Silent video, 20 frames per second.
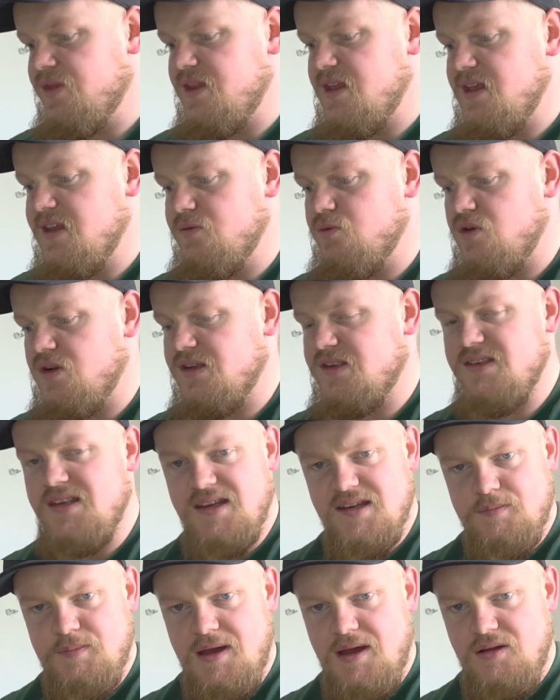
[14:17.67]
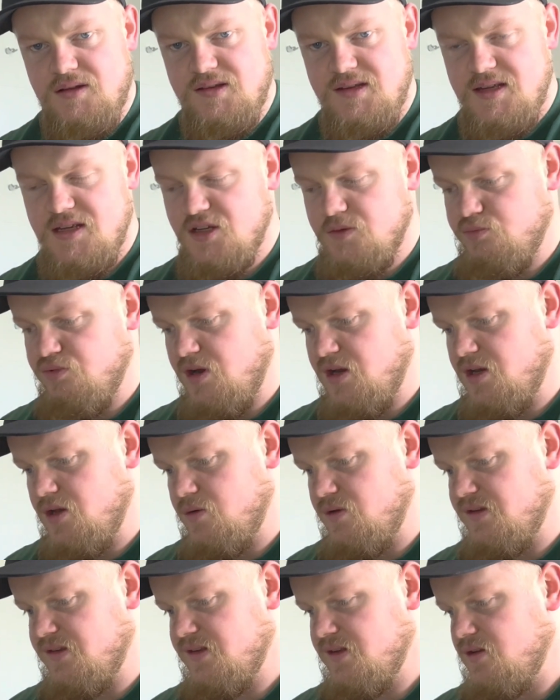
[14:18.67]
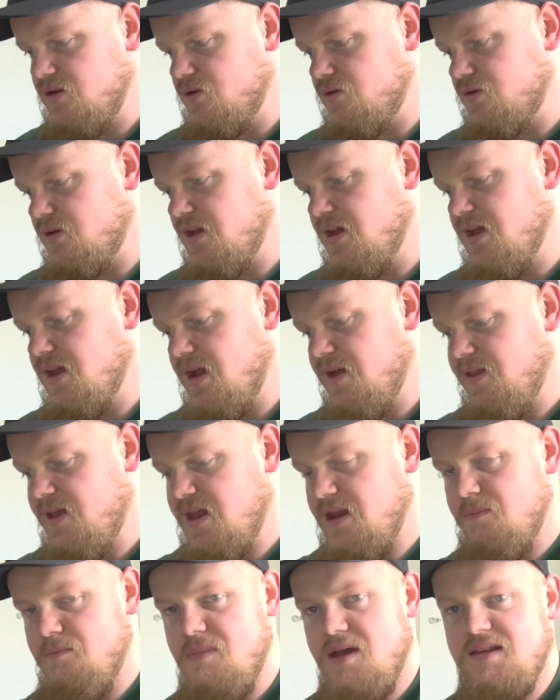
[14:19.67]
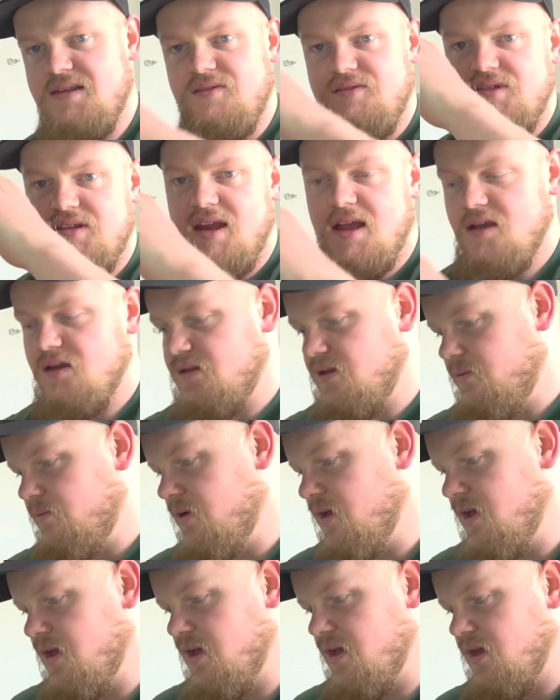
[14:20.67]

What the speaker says: these were £6 each, brand new and sealed, and I had a massive stack of them.